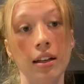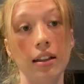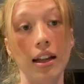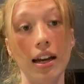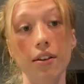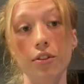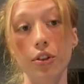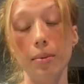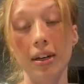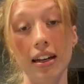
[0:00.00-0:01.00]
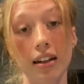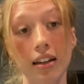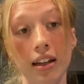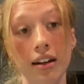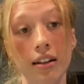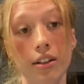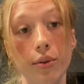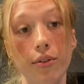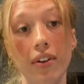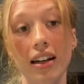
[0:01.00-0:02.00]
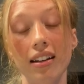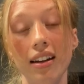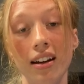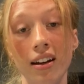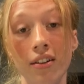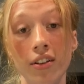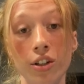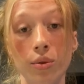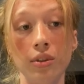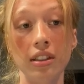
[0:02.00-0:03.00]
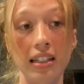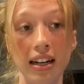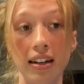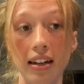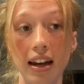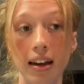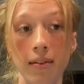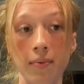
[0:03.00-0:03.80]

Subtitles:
Lack of treatment can lead to affecting individuals day to day,